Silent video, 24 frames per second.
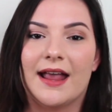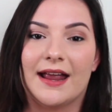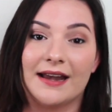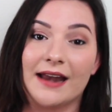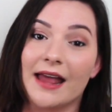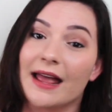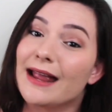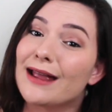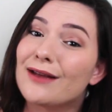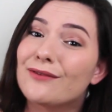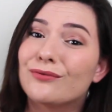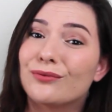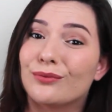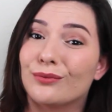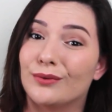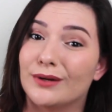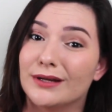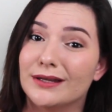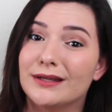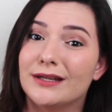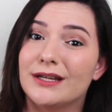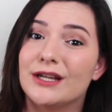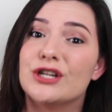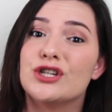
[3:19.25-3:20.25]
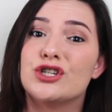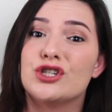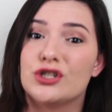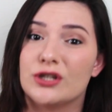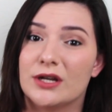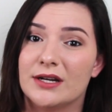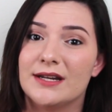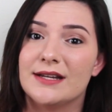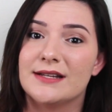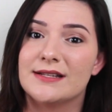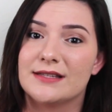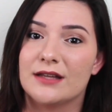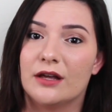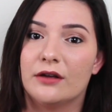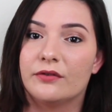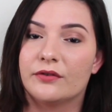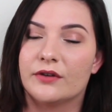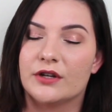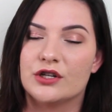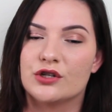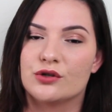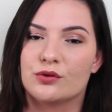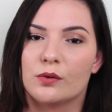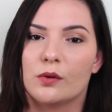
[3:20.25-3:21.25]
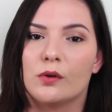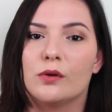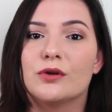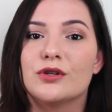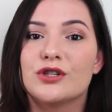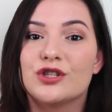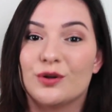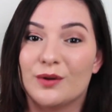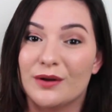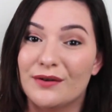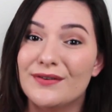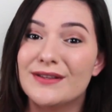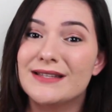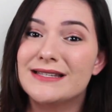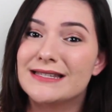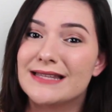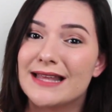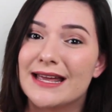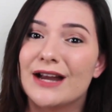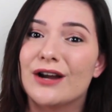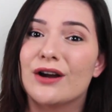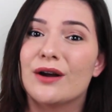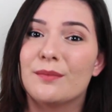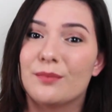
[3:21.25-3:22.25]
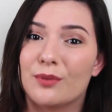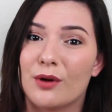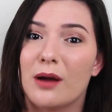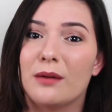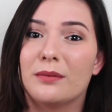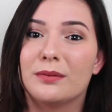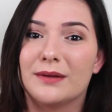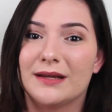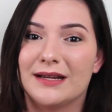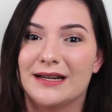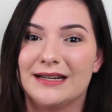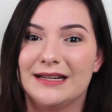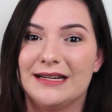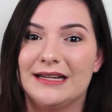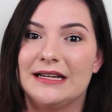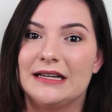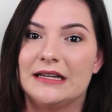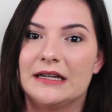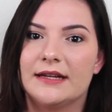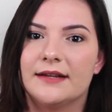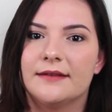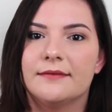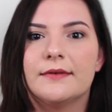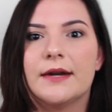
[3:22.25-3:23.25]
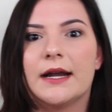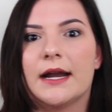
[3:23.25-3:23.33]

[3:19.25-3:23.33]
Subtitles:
and I have really shitty self-control, so if it's there, I'm probably gonna eat it.